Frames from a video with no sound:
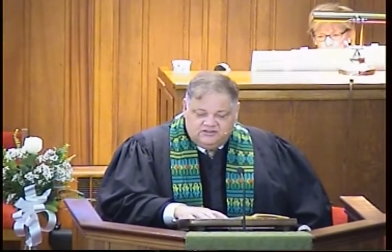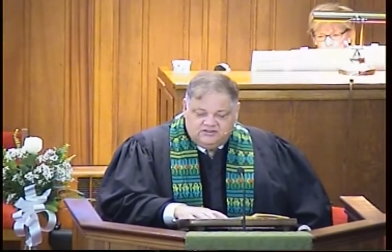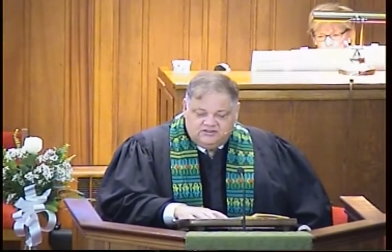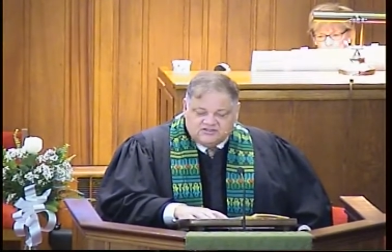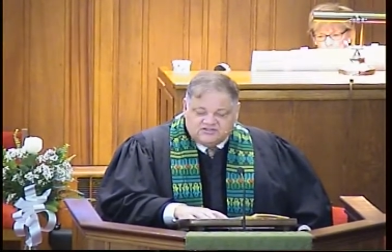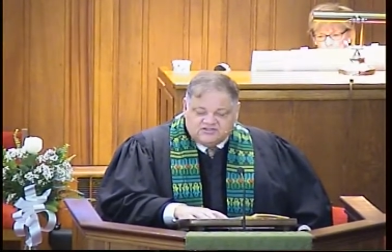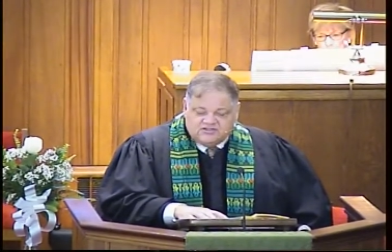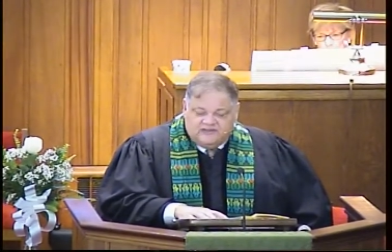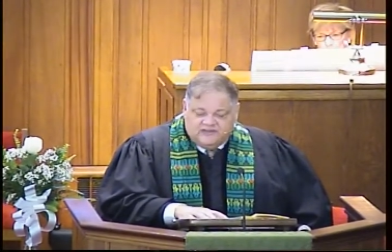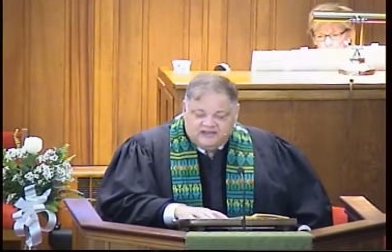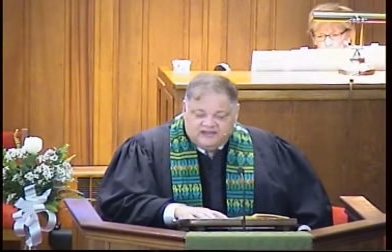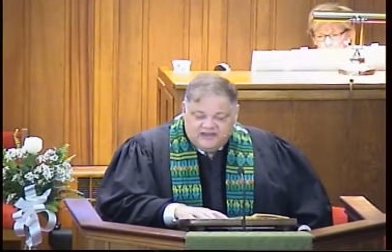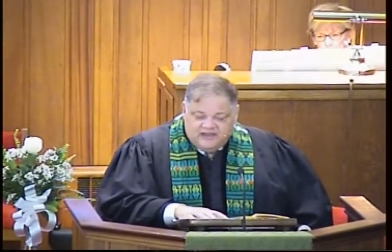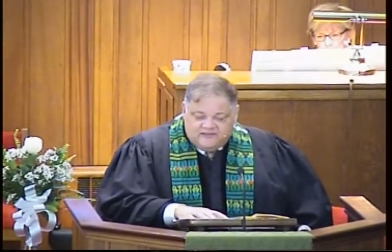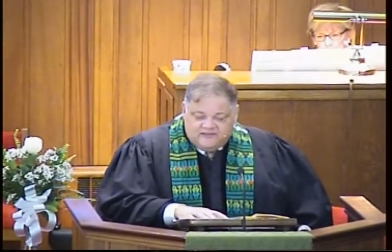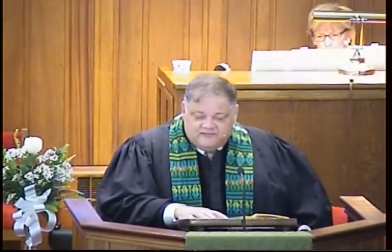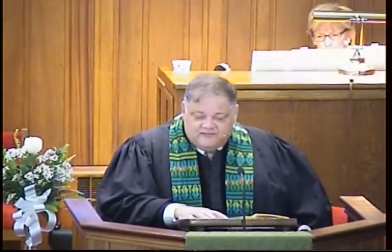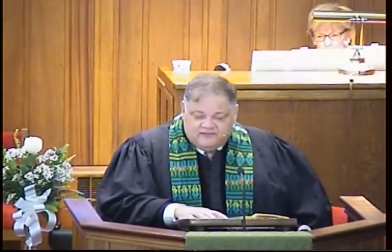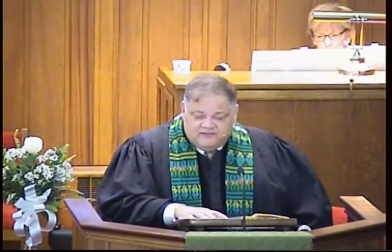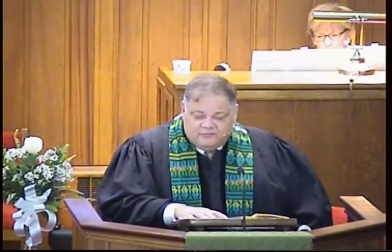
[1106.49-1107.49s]
So they
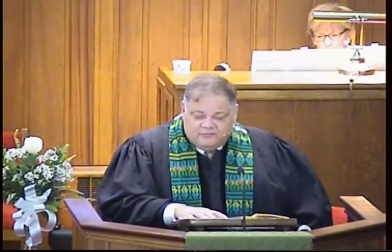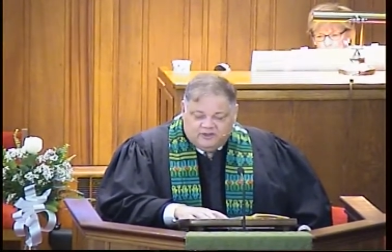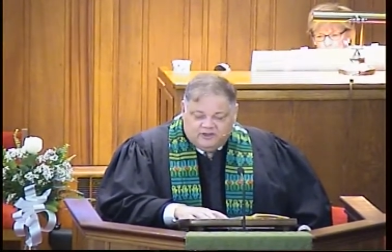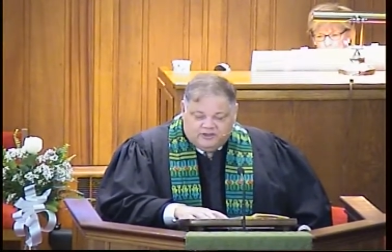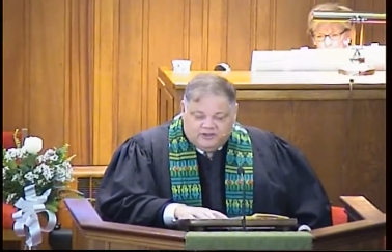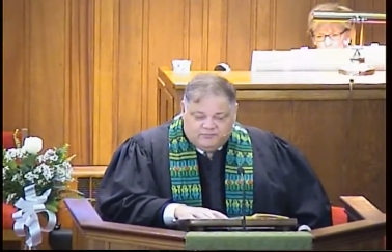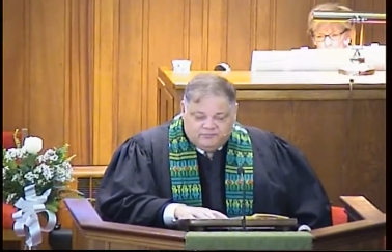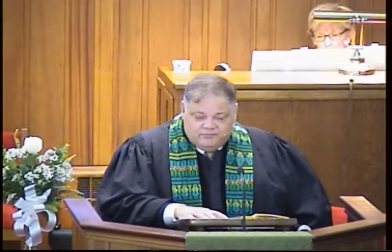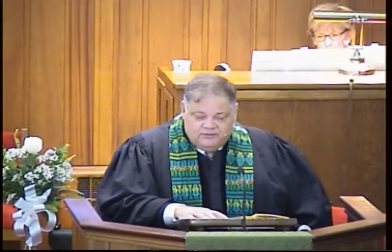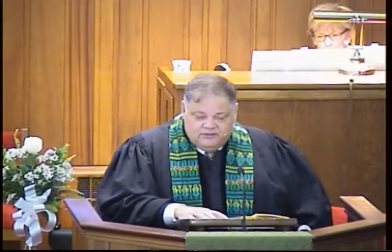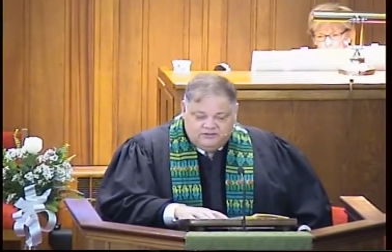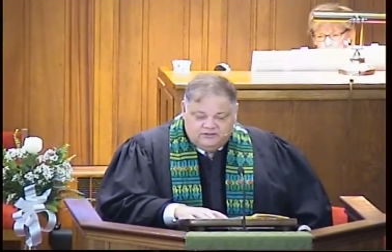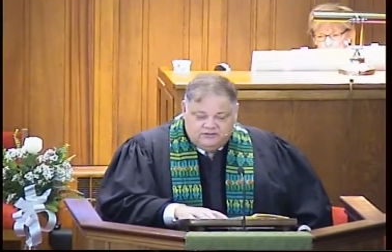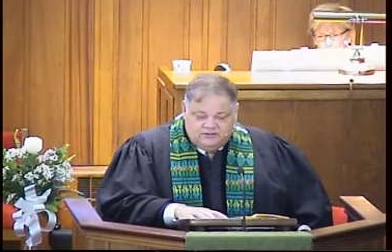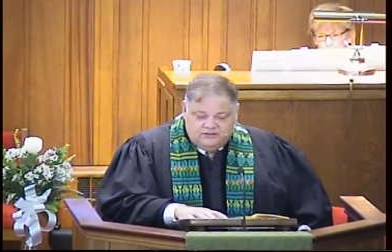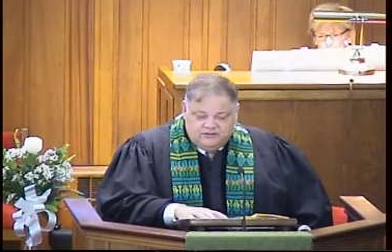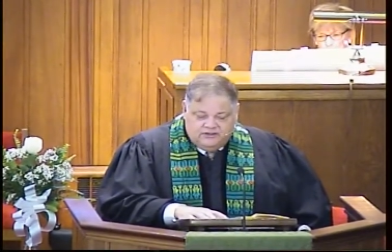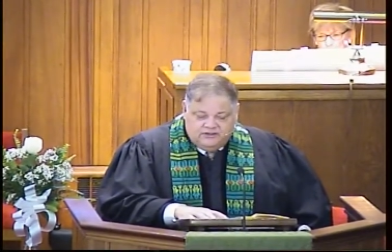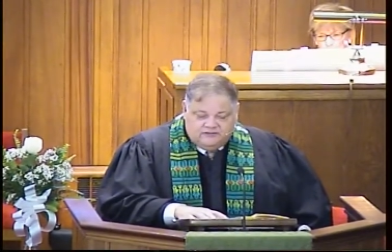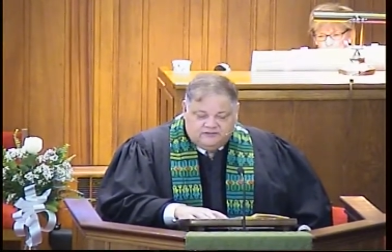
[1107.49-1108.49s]
gathered them up,
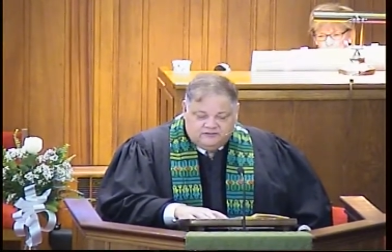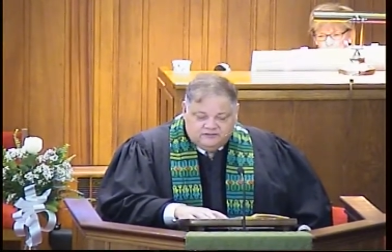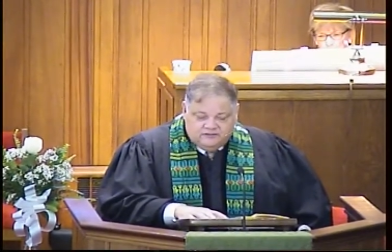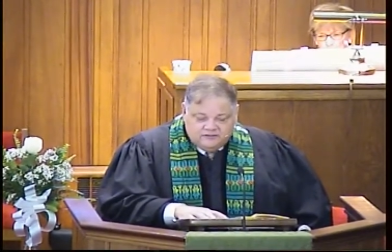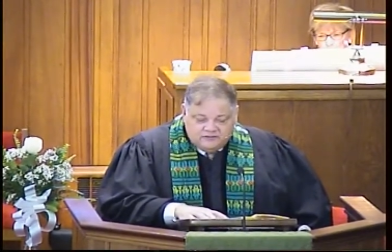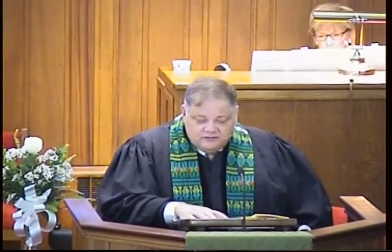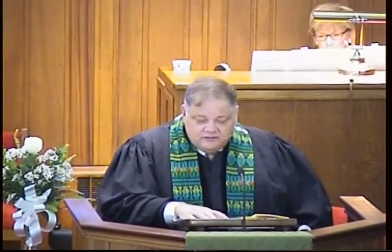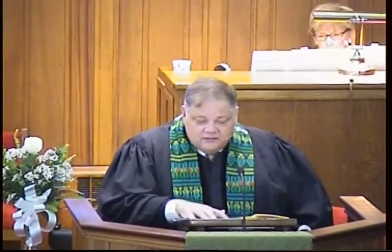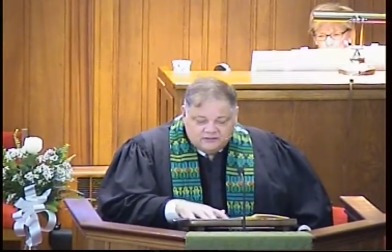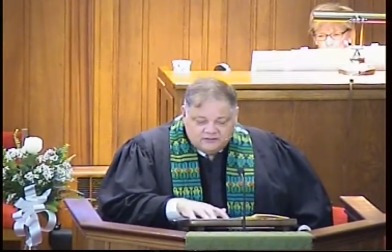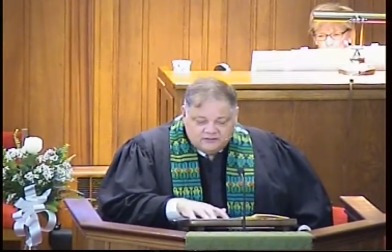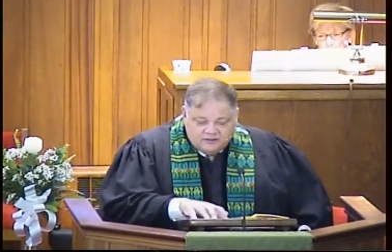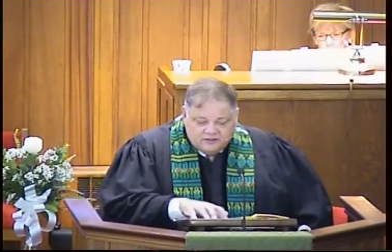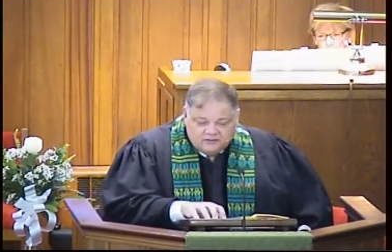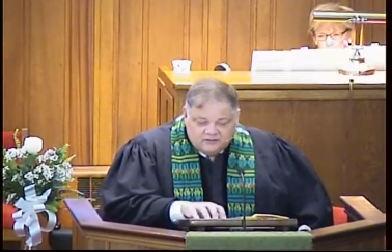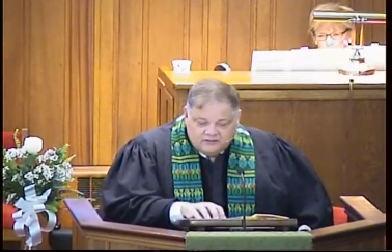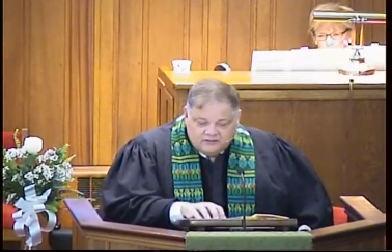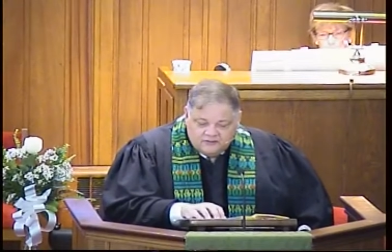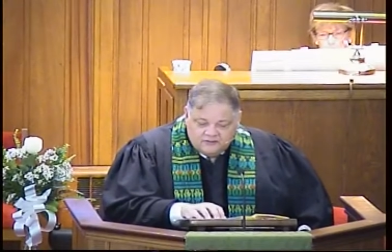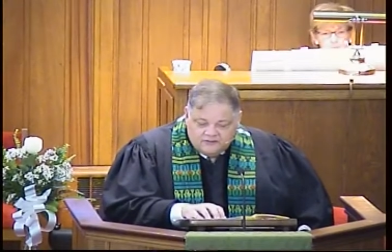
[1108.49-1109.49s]
and
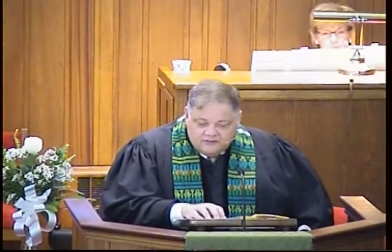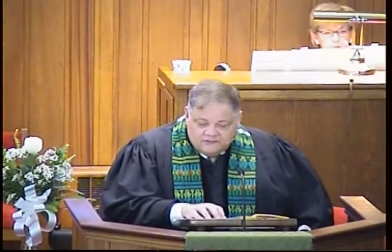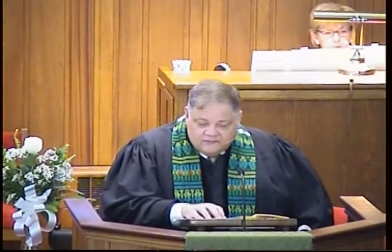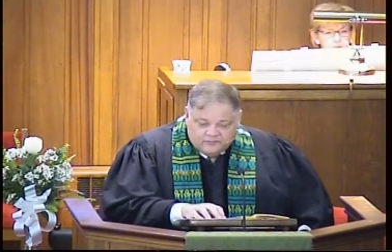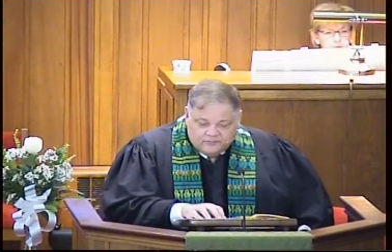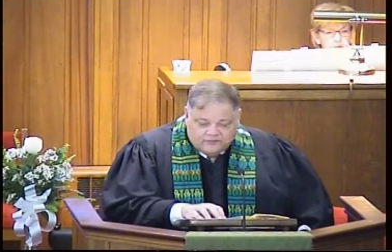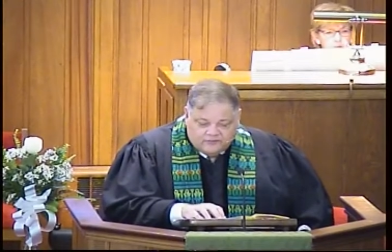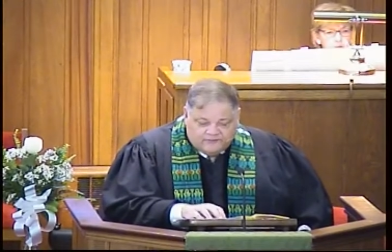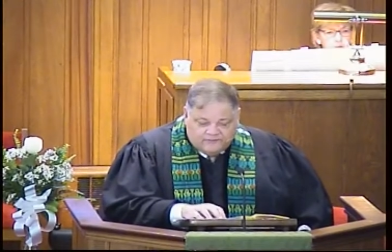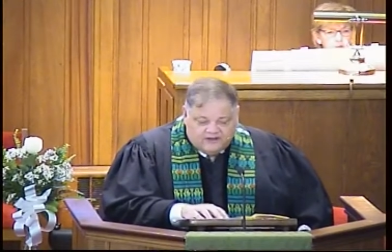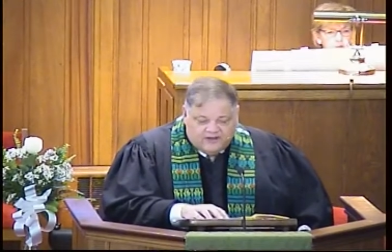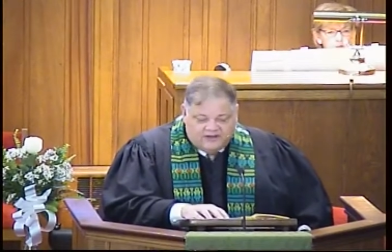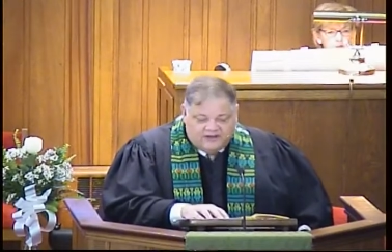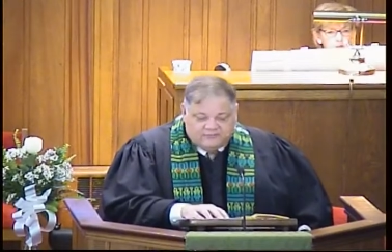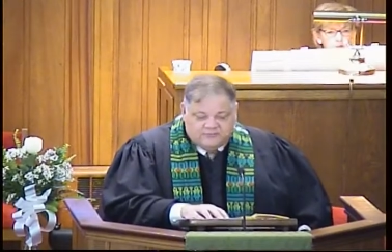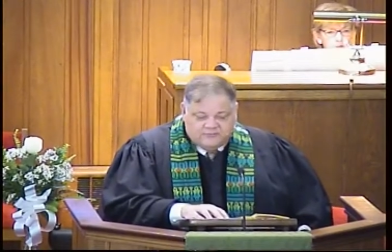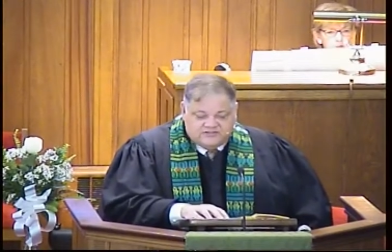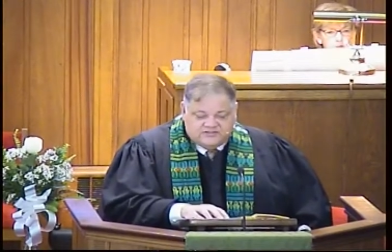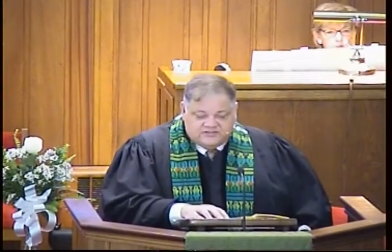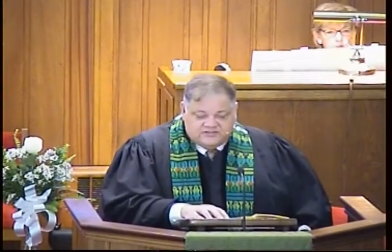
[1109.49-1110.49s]
from the
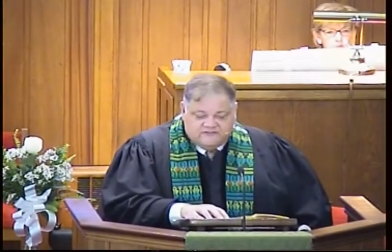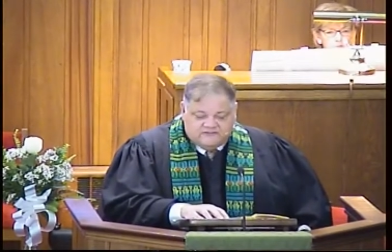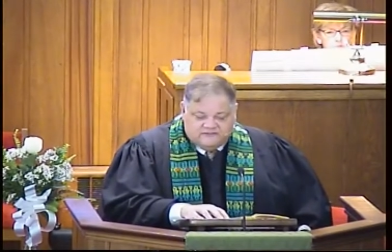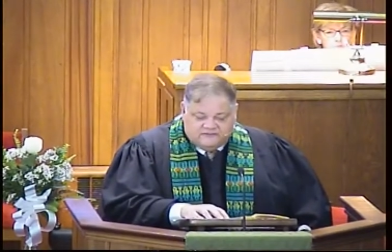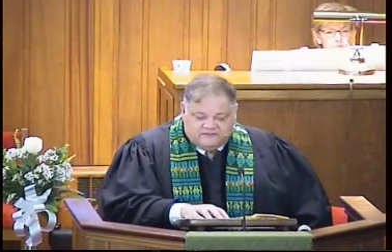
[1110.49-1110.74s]
fragments of the